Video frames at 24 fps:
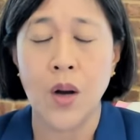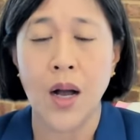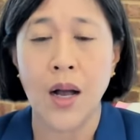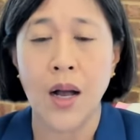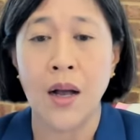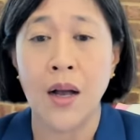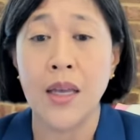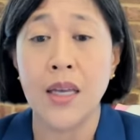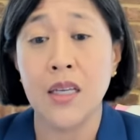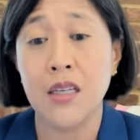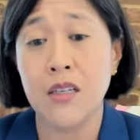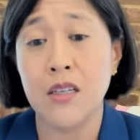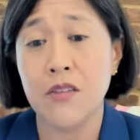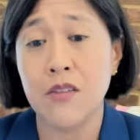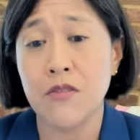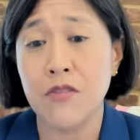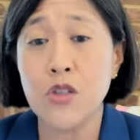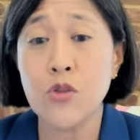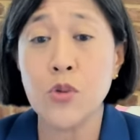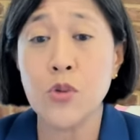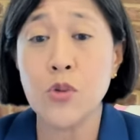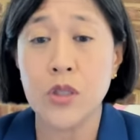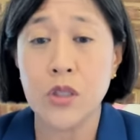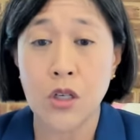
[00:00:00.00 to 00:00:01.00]
individual
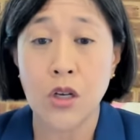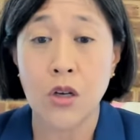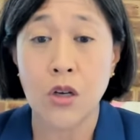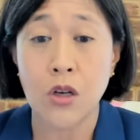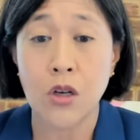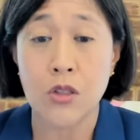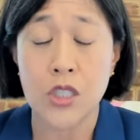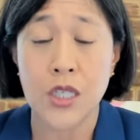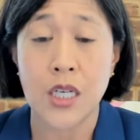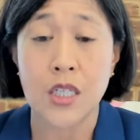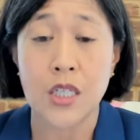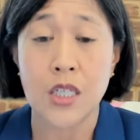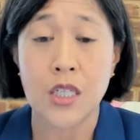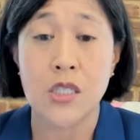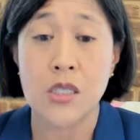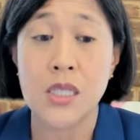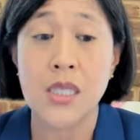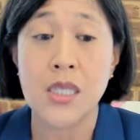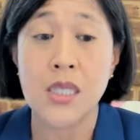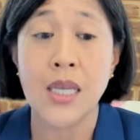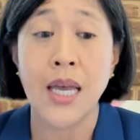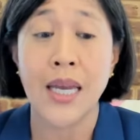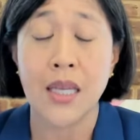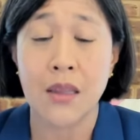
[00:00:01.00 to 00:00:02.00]
negotiations like
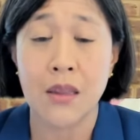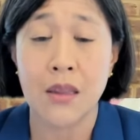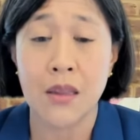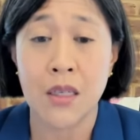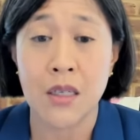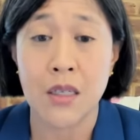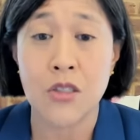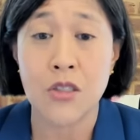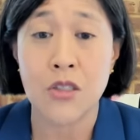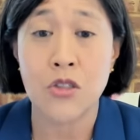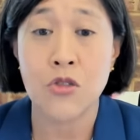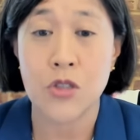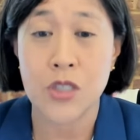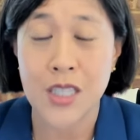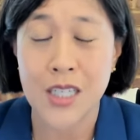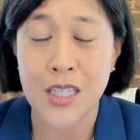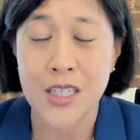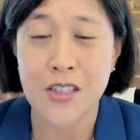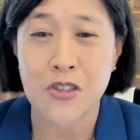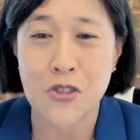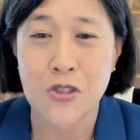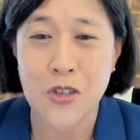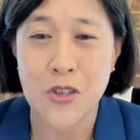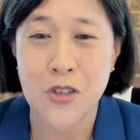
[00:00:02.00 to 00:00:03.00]
the Strategic
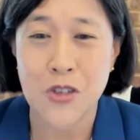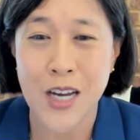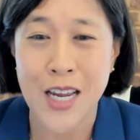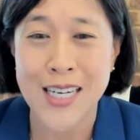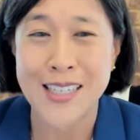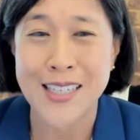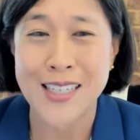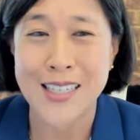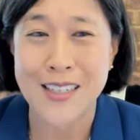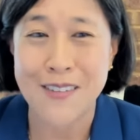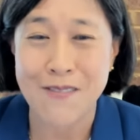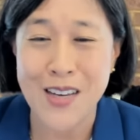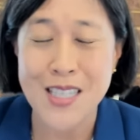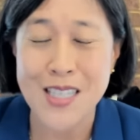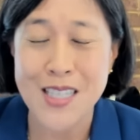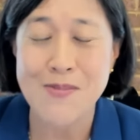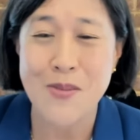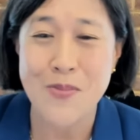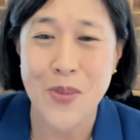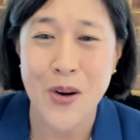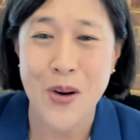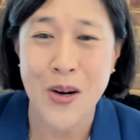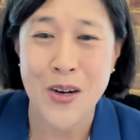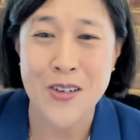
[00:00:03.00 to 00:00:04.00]
Trade and Investment
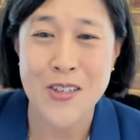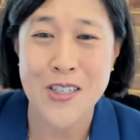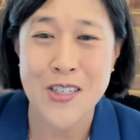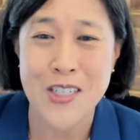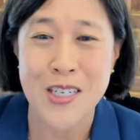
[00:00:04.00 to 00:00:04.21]
Partnership